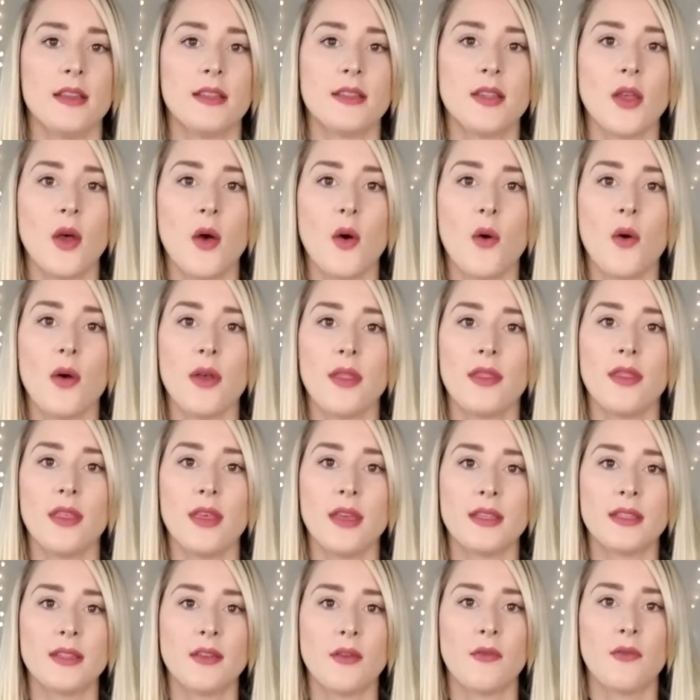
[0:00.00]
So
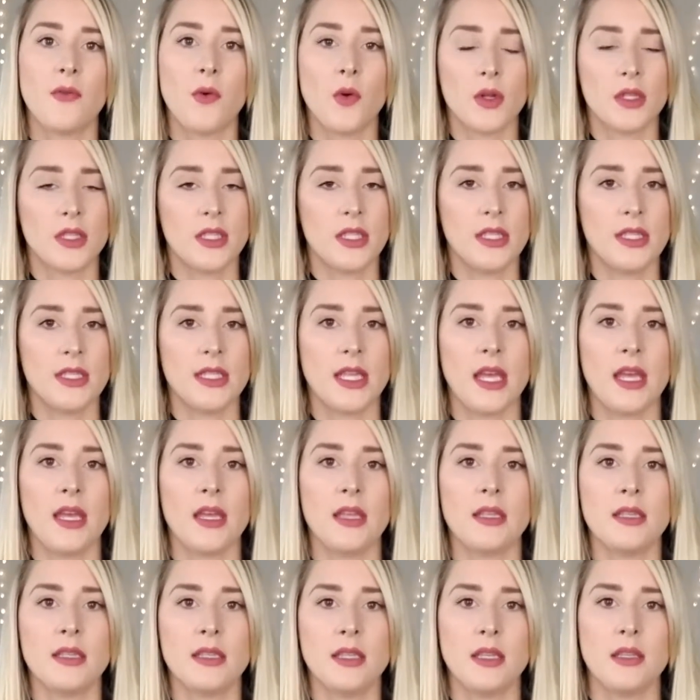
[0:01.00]
this
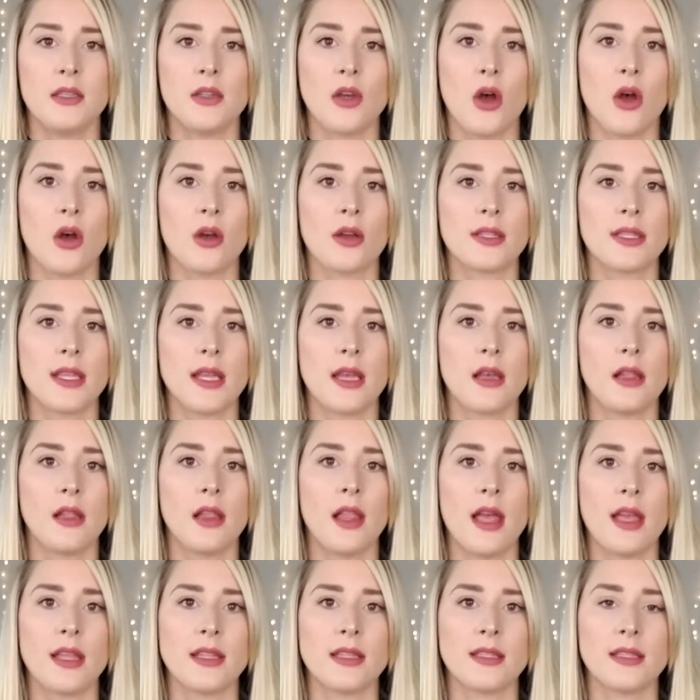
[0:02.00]
14-day detox
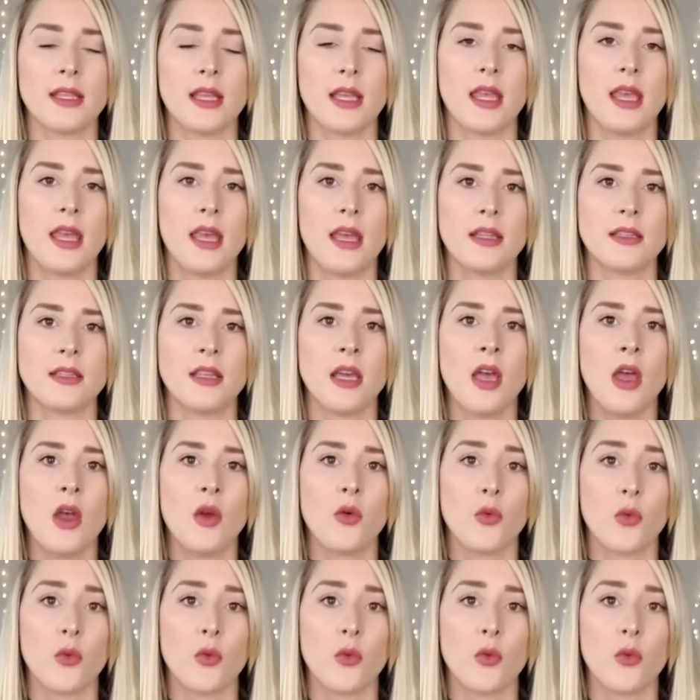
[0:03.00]
cleanse kit